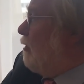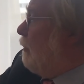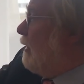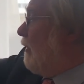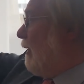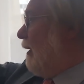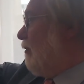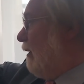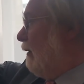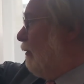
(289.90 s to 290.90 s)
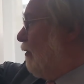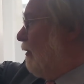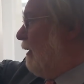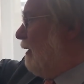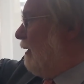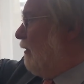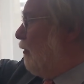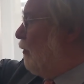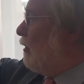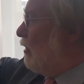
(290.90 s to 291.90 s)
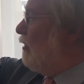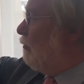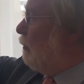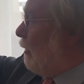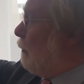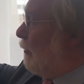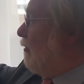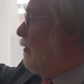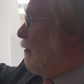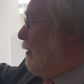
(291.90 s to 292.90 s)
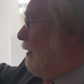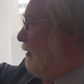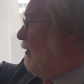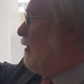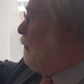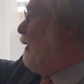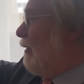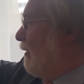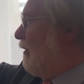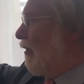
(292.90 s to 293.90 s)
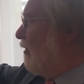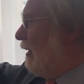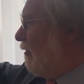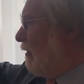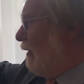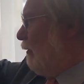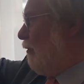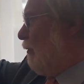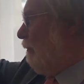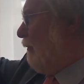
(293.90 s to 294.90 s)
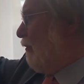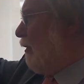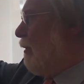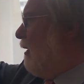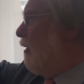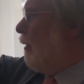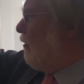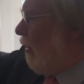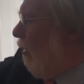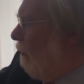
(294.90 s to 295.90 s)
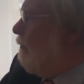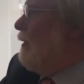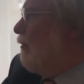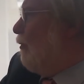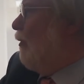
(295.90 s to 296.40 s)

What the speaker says: that are bigger than ourselves to achieve purposes that are bigger than just ourselves. So the most obvious